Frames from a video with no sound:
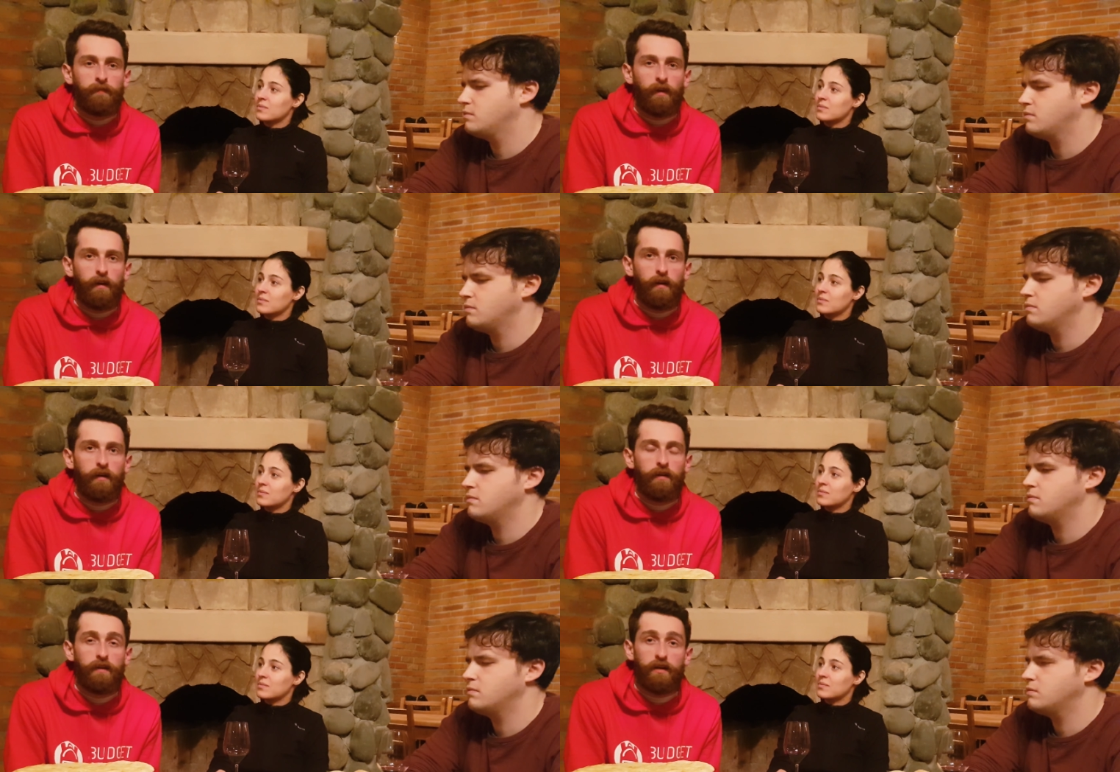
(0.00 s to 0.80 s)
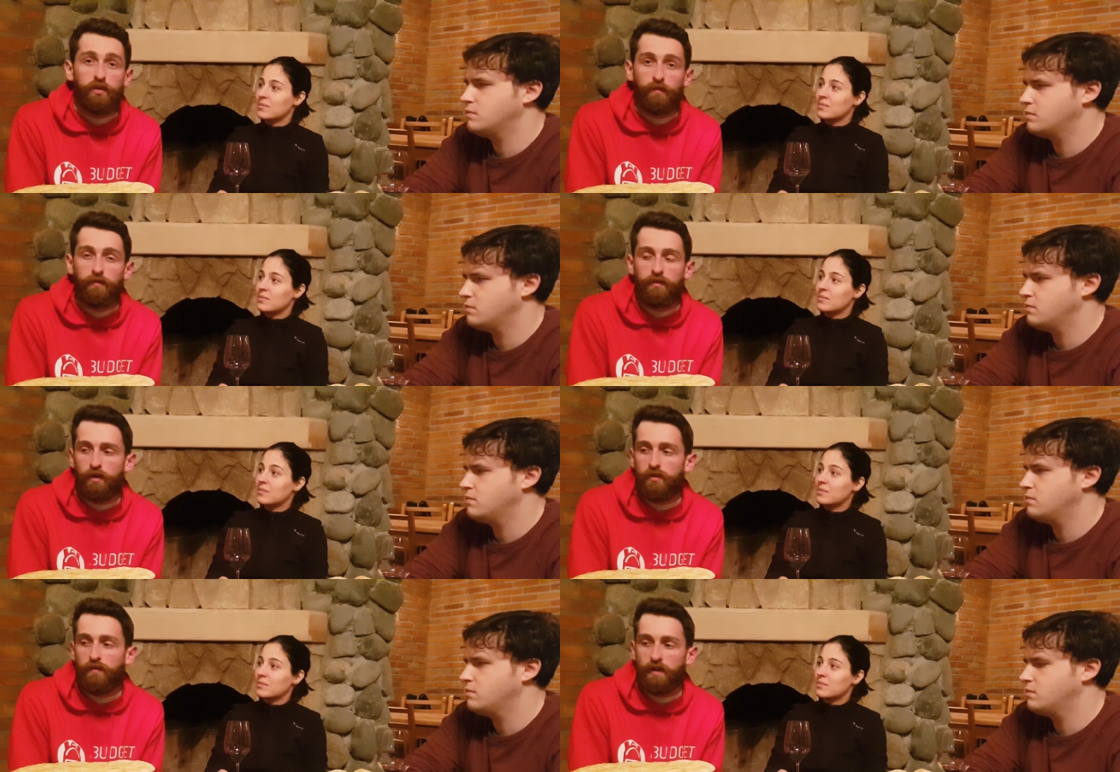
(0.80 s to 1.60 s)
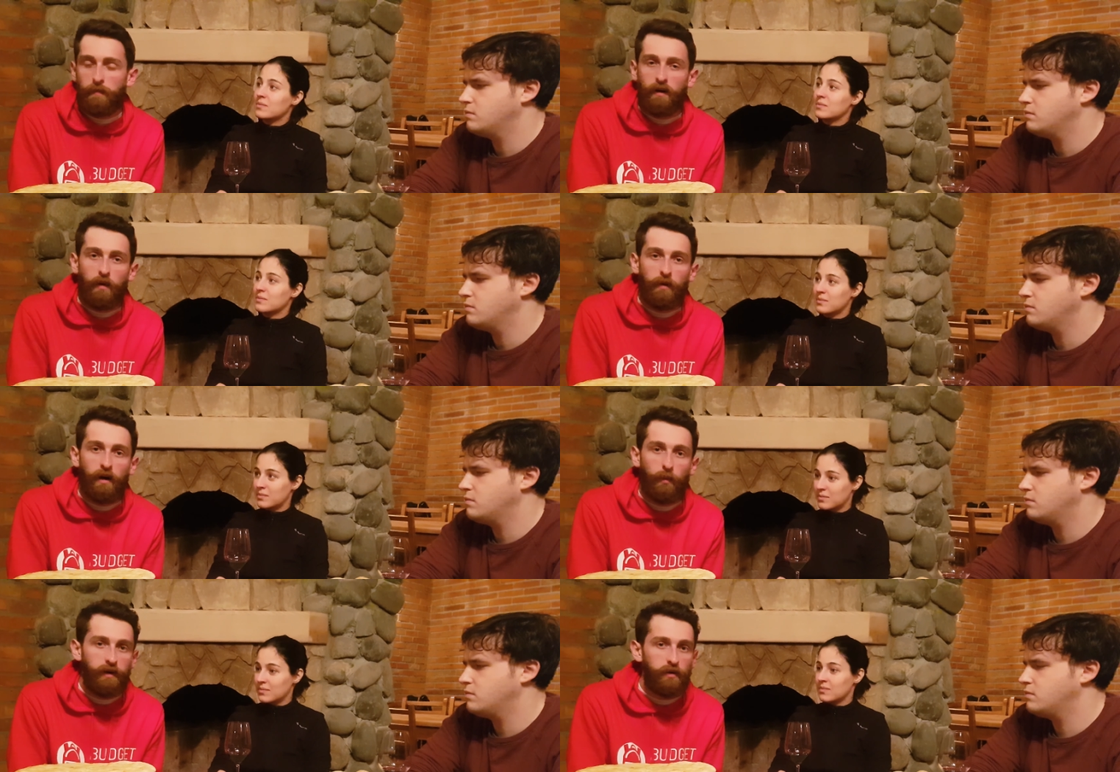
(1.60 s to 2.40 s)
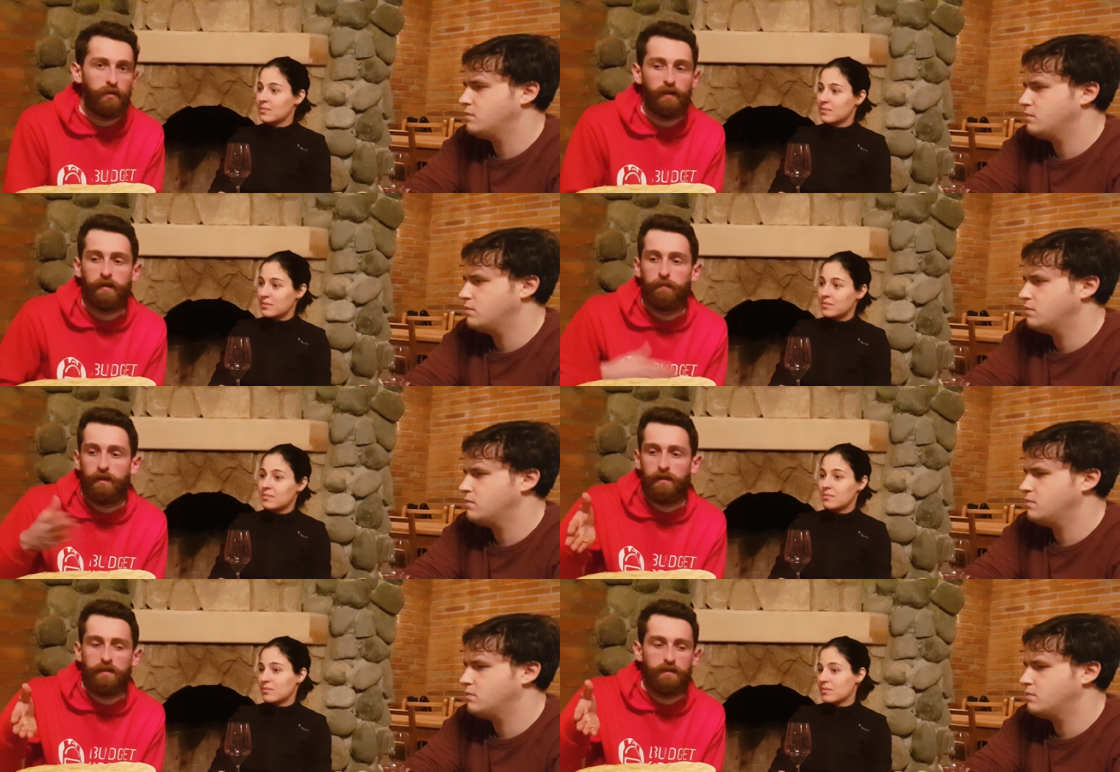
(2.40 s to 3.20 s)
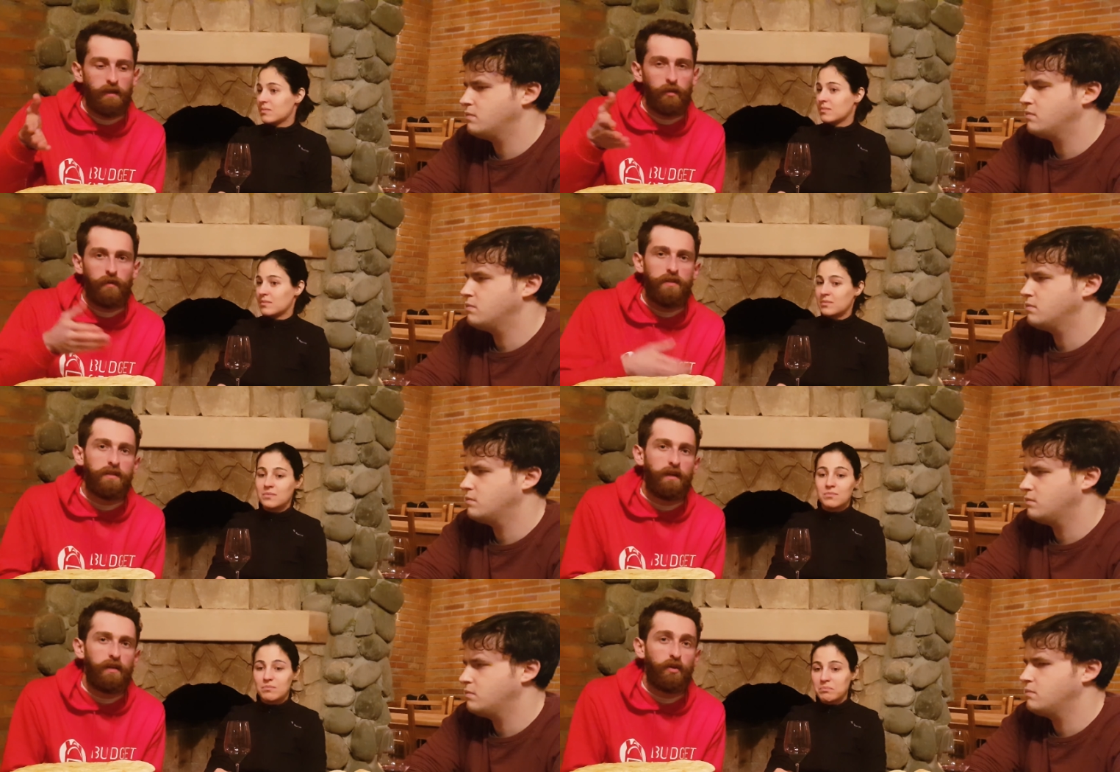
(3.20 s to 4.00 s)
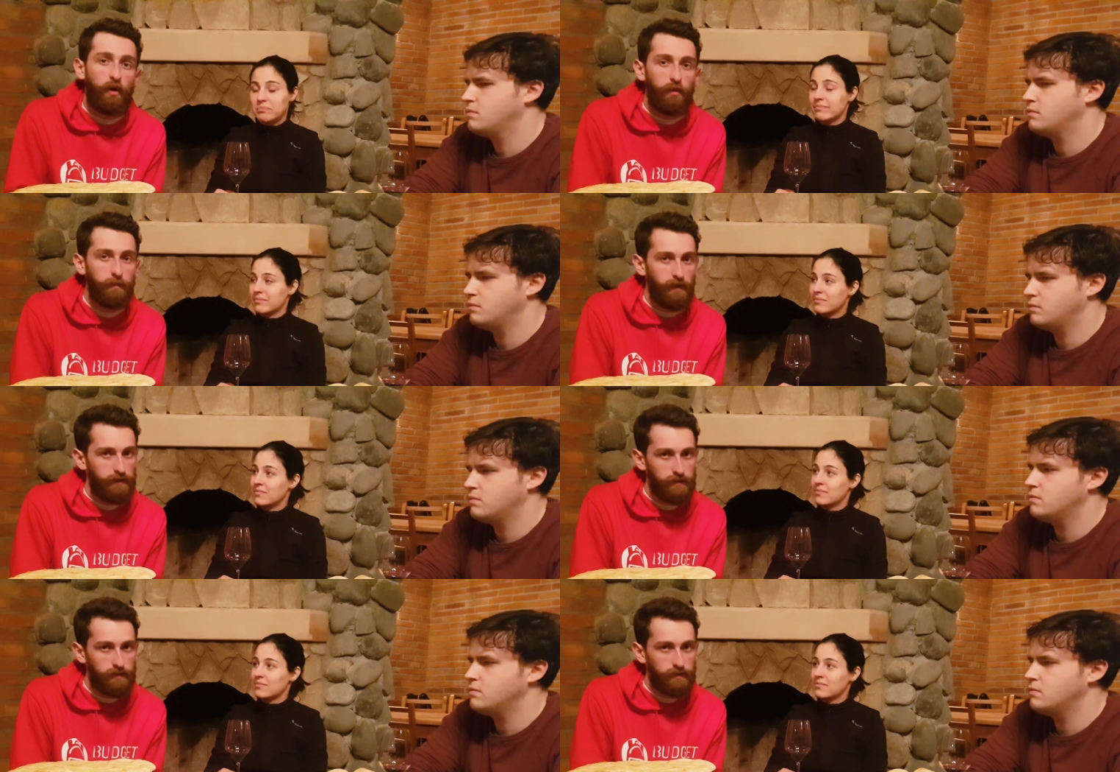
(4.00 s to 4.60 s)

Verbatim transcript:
Speaker 1: uh, and the yams of sorts of Saperavi are very good at beans, sandwich, and cold meat.